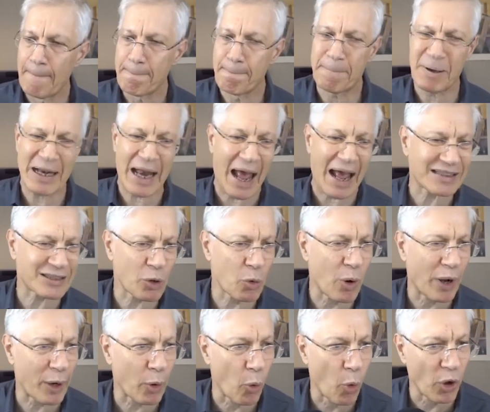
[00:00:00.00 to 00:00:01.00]
But hasn't
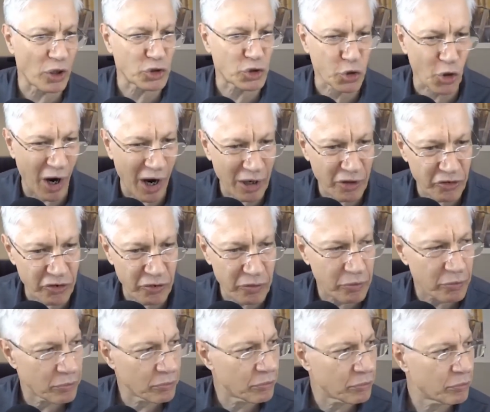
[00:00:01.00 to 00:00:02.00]
won a war on drugs.
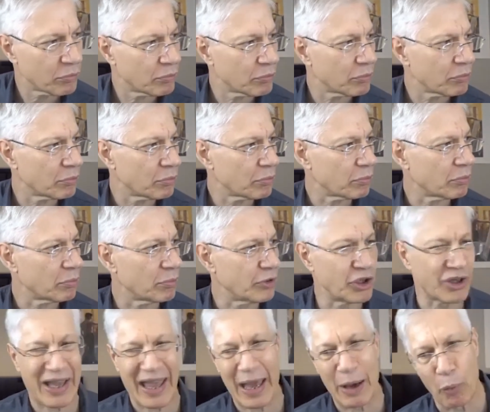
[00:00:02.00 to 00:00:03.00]

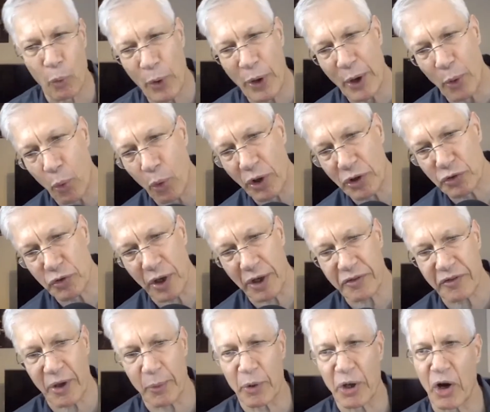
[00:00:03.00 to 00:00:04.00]
You can't win a war on
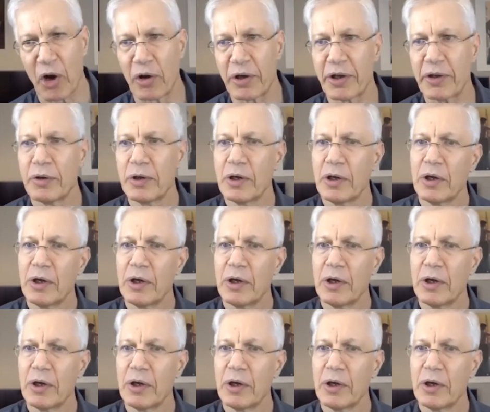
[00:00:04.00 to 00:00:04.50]
drugs, I would argue.